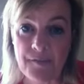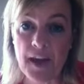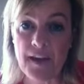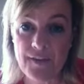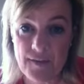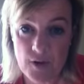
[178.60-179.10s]

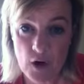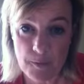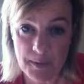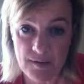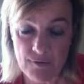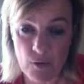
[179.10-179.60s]
If you've not
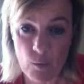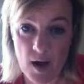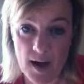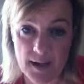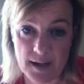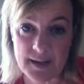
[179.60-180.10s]
been for a
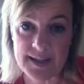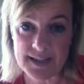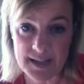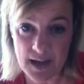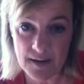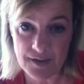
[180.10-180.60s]
while and you
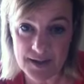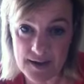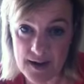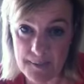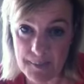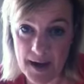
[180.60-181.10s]
still have your diet